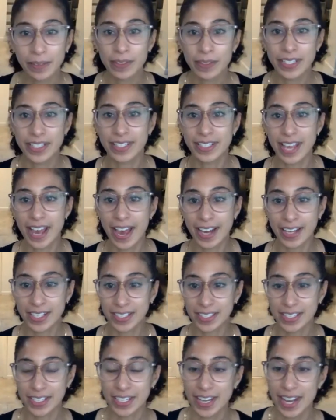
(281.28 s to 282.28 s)
which is
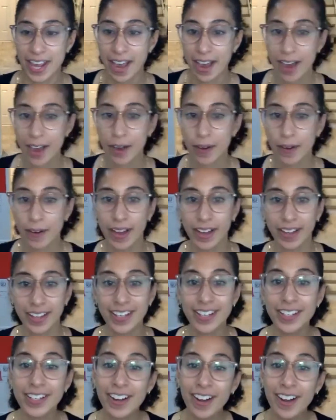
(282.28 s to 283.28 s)
actually now a
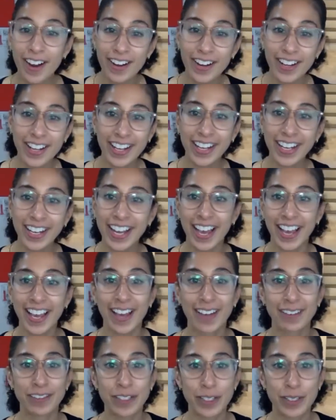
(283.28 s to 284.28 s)
kindergarten. I
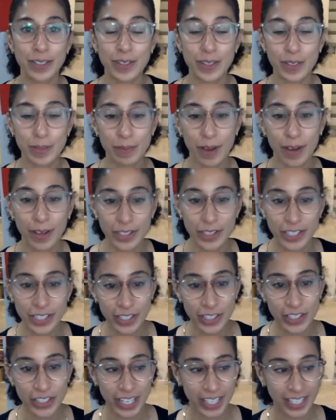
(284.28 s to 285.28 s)
have two small
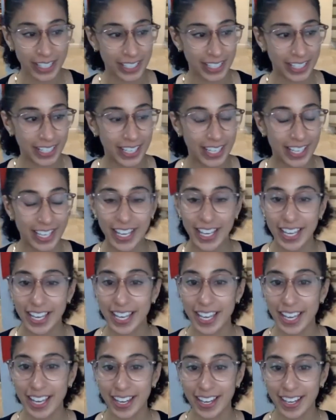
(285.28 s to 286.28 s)
children,
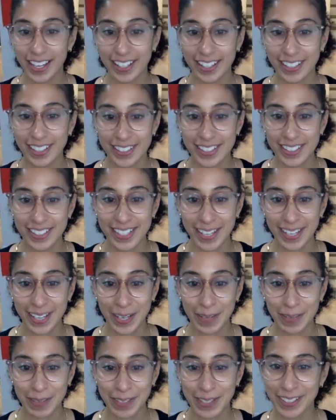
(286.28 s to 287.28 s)
and
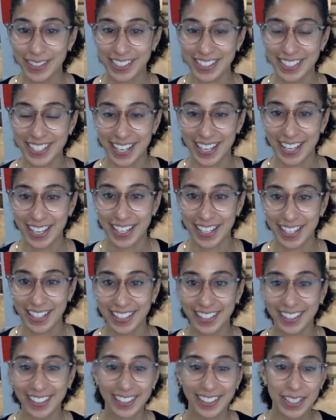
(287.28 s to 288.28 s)
um, during the day,
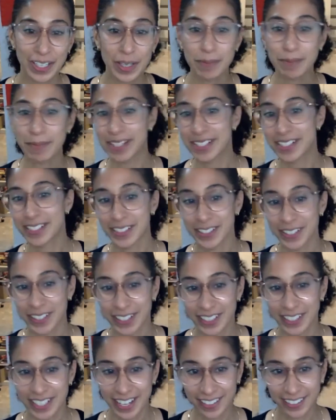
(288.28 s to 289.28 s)
my children
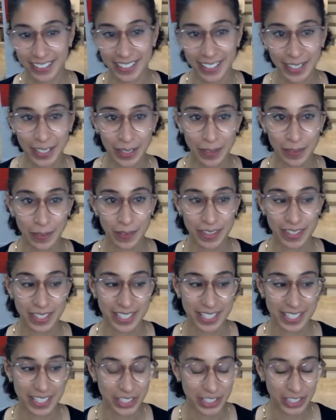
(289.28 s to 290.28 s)
are down here with the
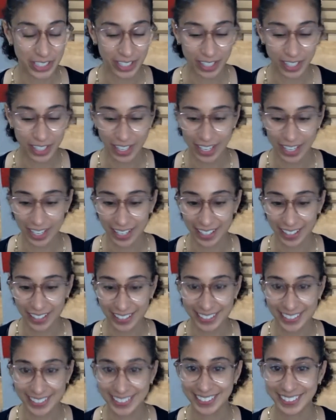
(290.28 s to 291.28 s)
teacher.
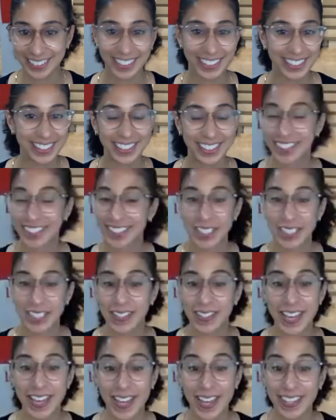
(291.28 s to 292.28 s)
And
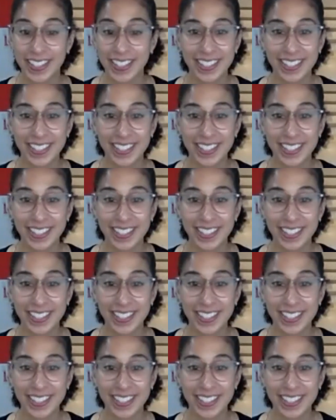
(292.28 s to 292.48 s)
yeah, this